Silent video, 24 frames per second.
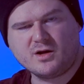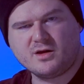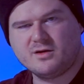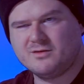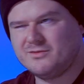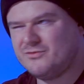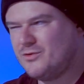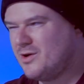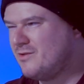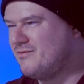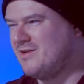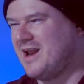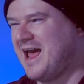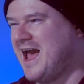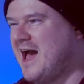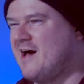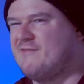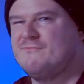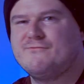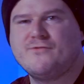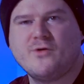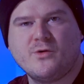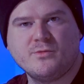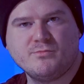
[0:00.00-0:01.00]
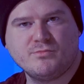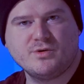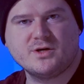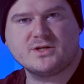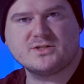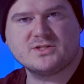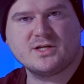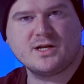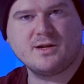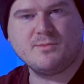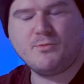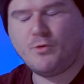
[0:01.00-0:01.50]
If we even have phone
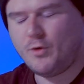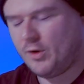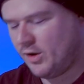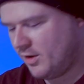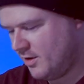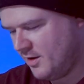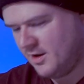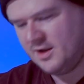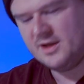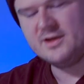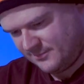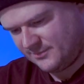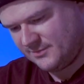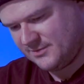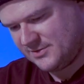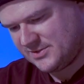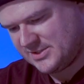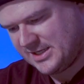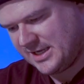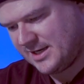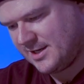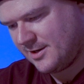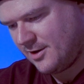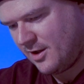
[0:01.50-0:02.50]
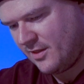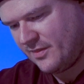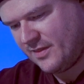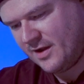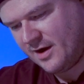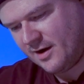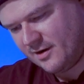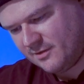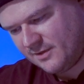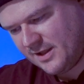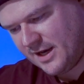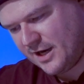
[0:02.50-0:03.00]
books anymore, set it on
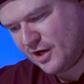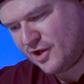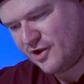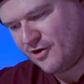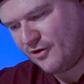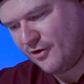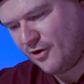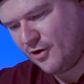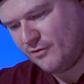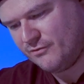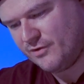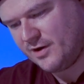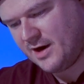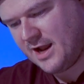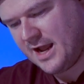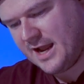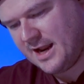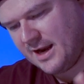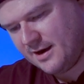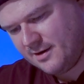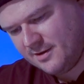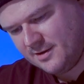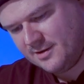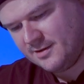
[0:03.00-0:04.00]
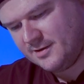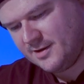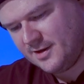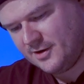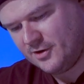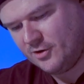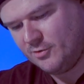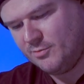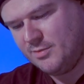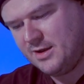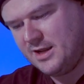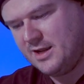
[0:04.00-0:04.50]
there, let it cure overnight, and
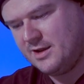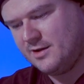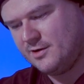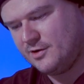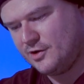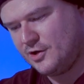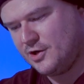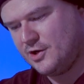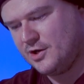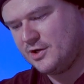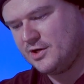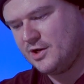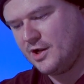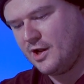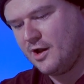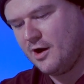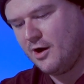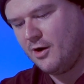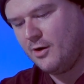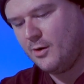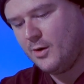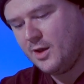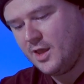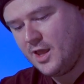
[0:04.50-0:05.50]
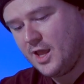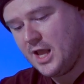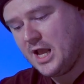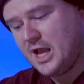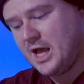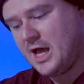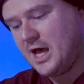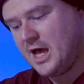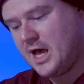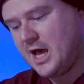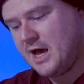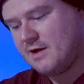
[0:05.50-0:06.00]
it'll be good to go.
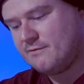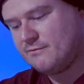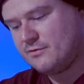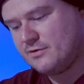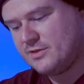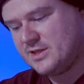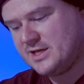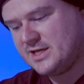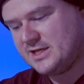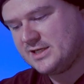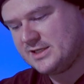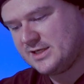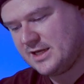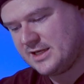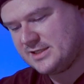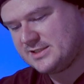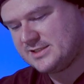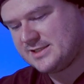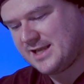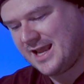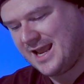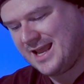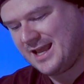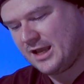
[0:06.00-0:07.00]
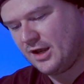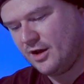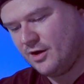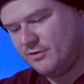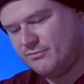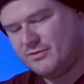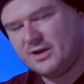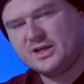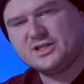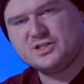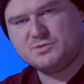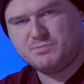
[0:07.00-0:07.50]
For the sake
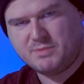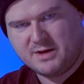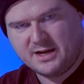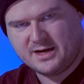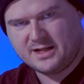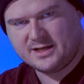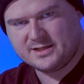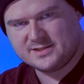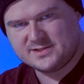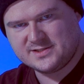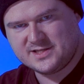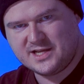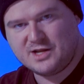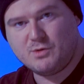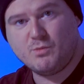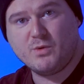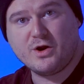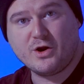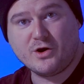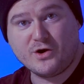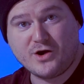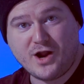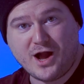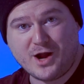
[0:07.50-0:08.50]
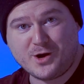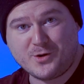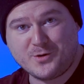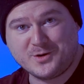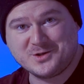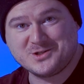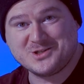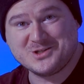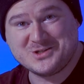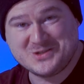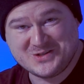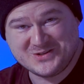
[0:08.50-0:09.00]
of expediency, we are not
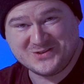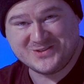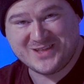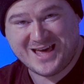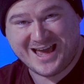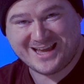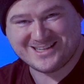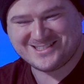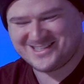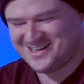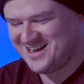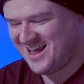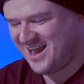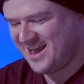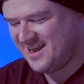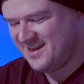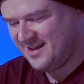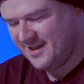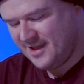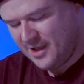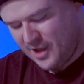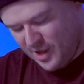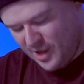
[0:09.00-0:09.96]
going to do that today.